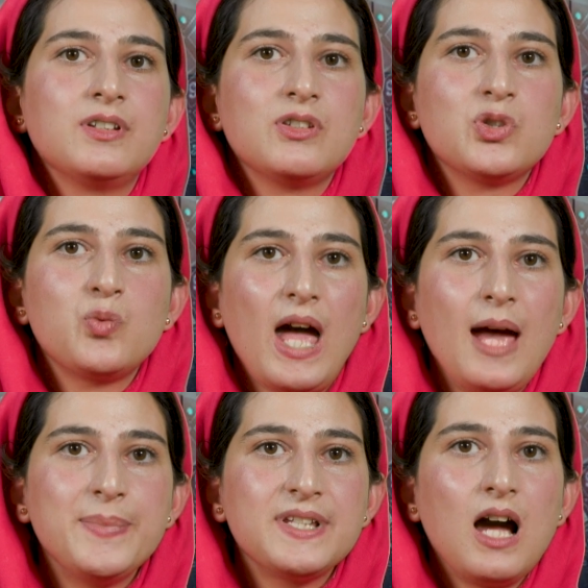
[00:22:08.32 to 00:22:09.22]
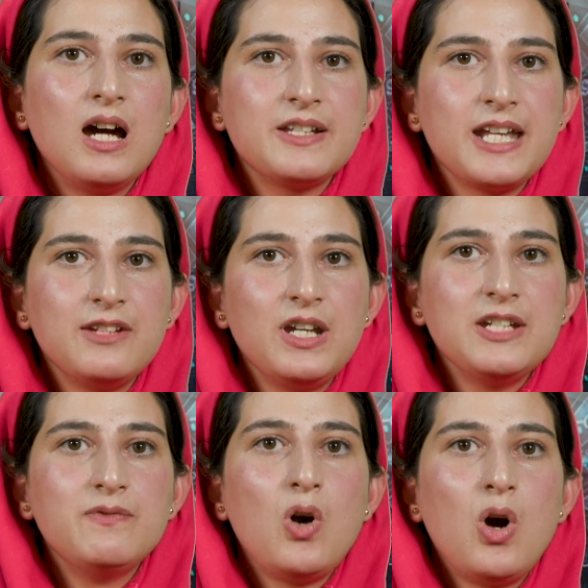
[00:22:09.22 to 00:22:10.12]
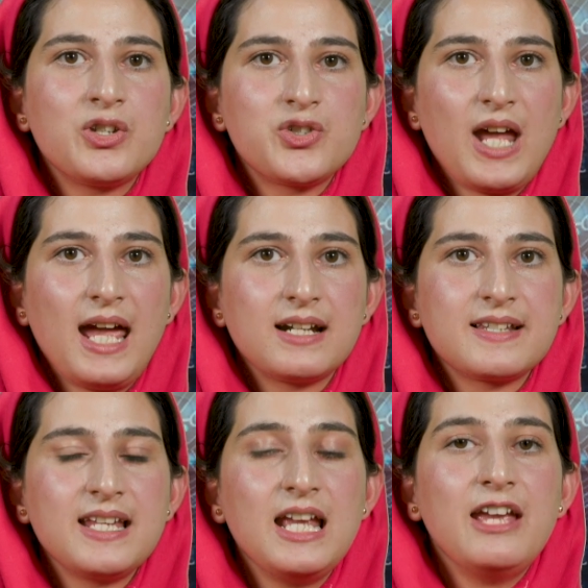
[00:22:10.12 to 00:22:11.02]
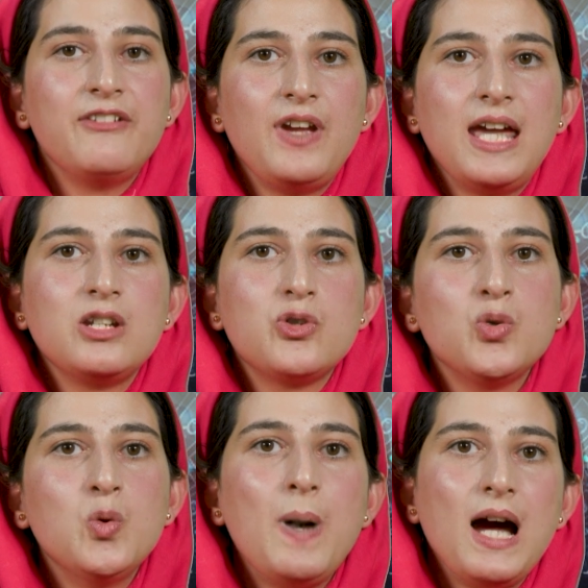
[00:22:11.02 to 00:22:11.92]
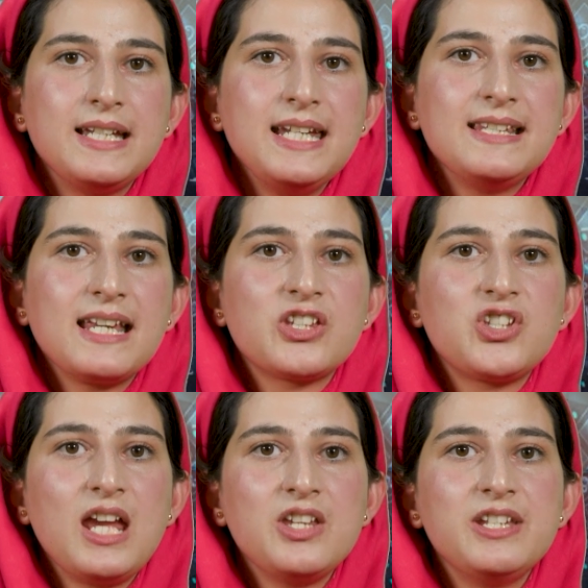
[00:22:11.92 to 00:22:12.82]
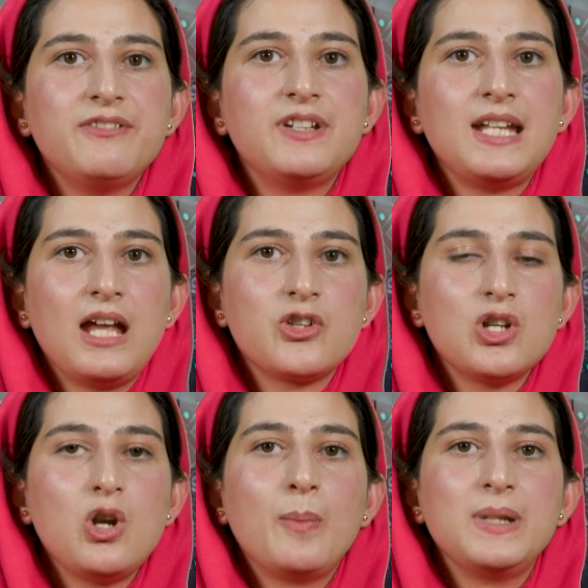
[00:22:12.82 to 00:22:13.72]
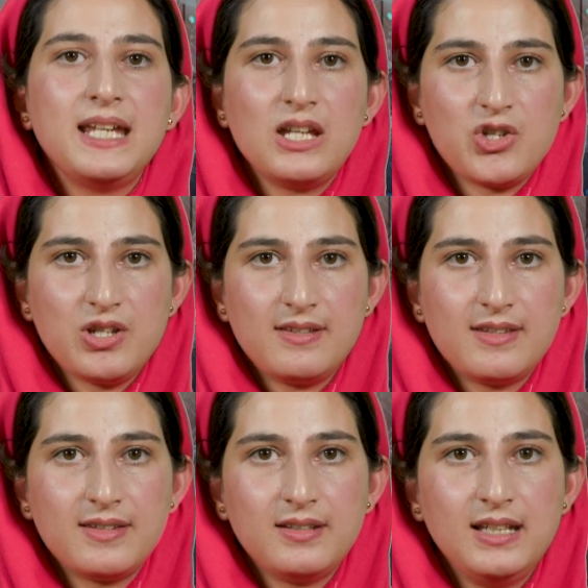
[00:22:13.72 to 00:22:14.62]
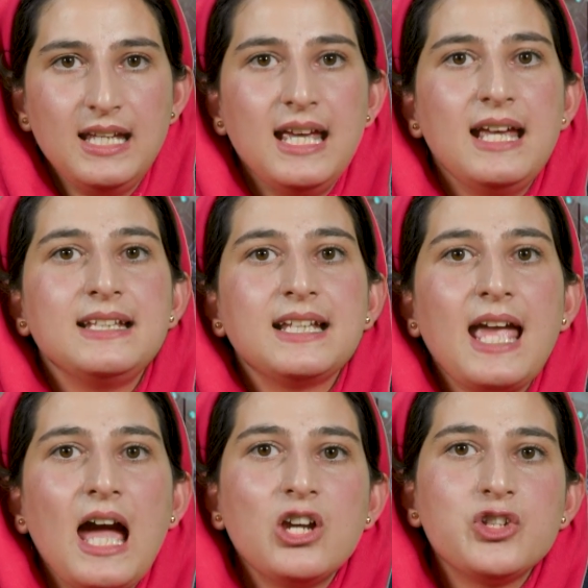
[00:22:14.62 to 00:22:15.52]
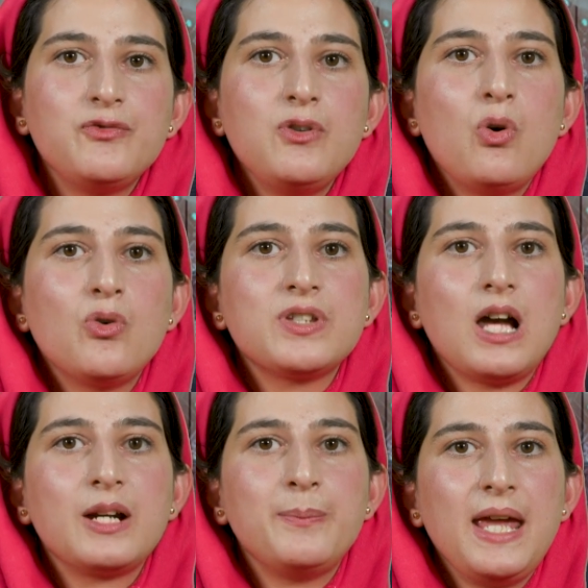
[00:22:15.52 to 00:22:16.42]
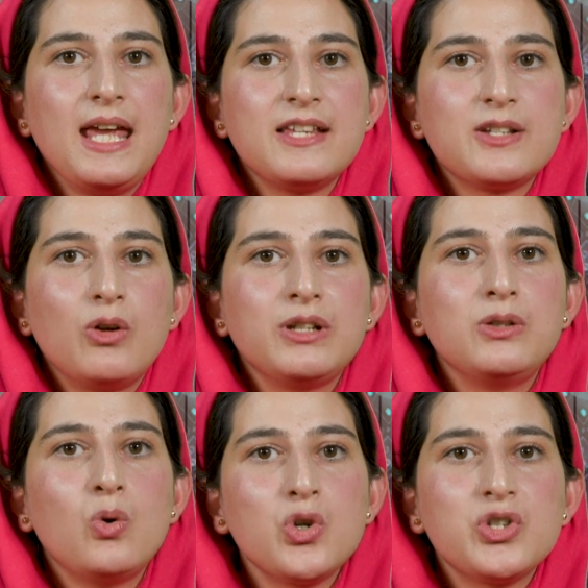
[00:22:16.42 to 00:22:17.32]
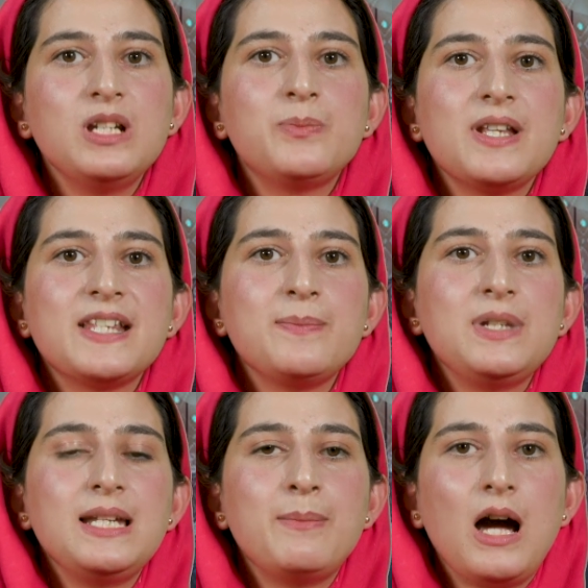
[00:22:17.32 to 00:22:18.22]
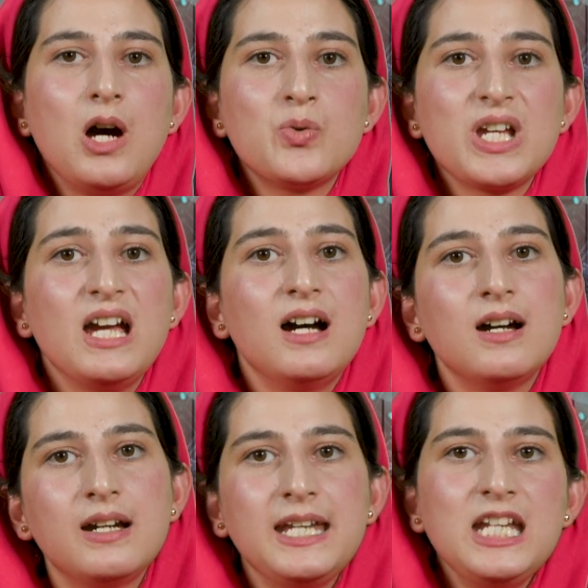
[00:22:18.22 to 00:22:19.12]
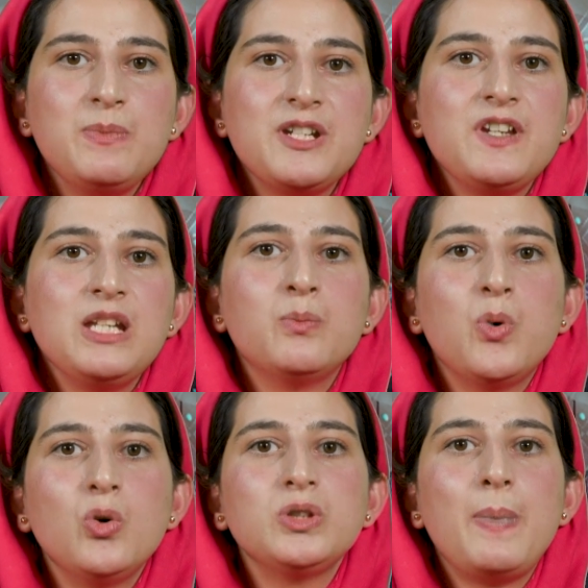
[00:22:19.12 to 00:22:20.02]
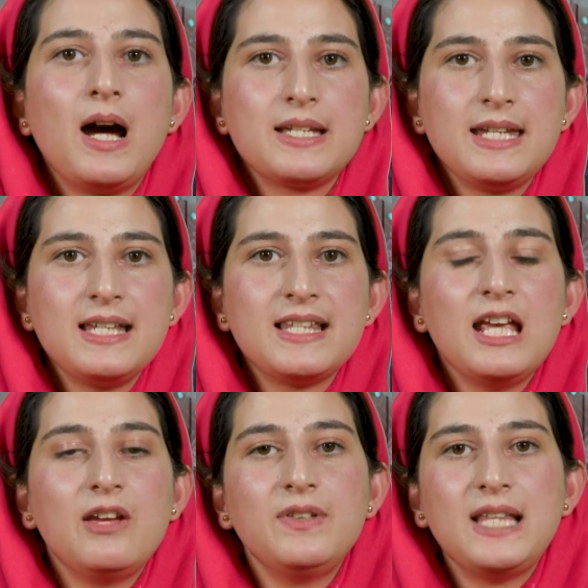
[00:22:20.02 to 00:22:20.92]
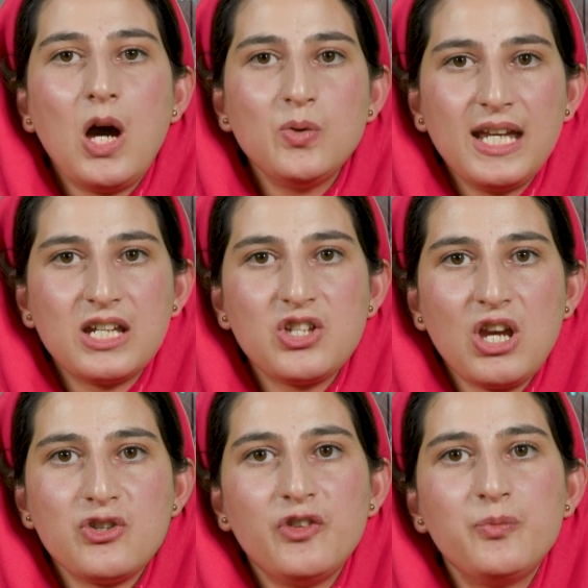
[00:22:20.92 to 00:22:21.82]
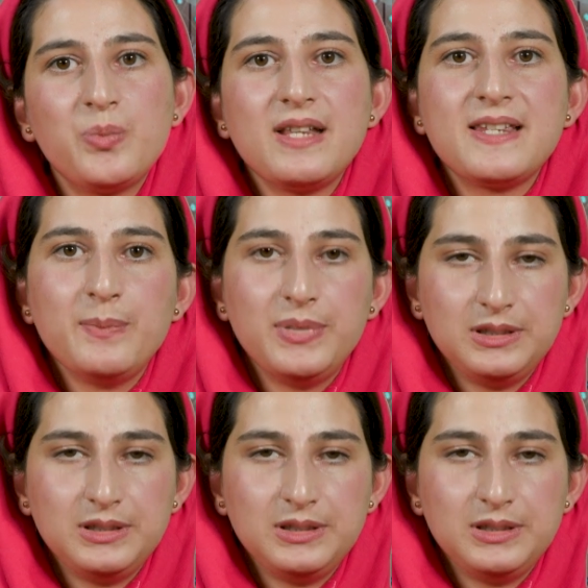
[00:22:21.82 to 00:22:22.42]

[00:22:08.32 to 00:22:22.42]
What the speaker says: Swaps are derivative contracts wherein two parties exchange their financial obligations. The cash flows are based on a notional principal amount agreed between both parties without exchange of principal.